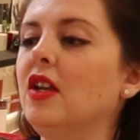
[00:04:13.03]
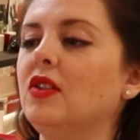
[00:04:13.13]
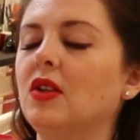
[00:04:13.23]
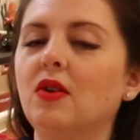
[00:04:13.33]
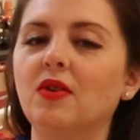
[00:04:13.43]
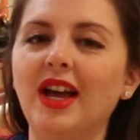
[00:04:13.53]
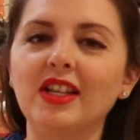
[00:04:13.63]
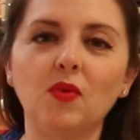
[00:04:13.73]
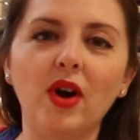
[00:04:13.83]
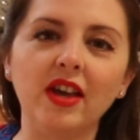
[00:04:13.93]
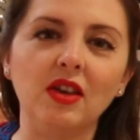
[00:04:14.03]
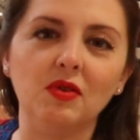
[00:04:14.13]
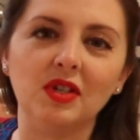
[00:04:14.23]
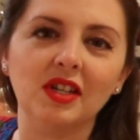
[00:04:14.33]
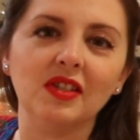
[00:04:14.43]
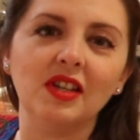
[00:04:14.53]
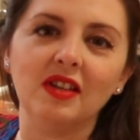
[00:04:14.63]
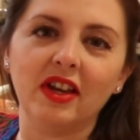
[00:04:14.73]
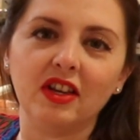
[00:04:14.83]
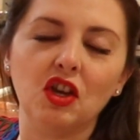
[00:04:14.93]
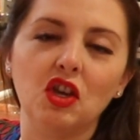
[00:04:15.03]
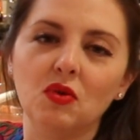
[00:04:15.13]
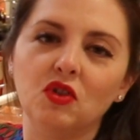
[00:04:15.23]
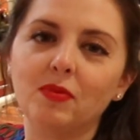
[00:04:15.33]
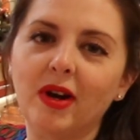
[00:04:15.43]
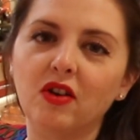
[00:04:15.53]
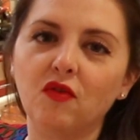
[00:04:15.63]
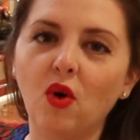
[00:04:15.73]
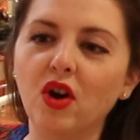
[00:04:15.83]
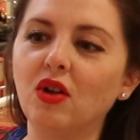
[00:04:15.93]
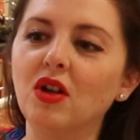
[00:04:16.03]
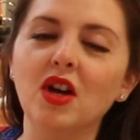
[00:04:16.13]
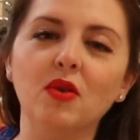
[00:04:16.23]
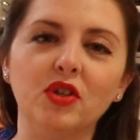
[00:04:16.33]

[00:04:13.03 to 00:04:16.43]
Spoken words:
So that's why you didn't see like a huge amount of oil,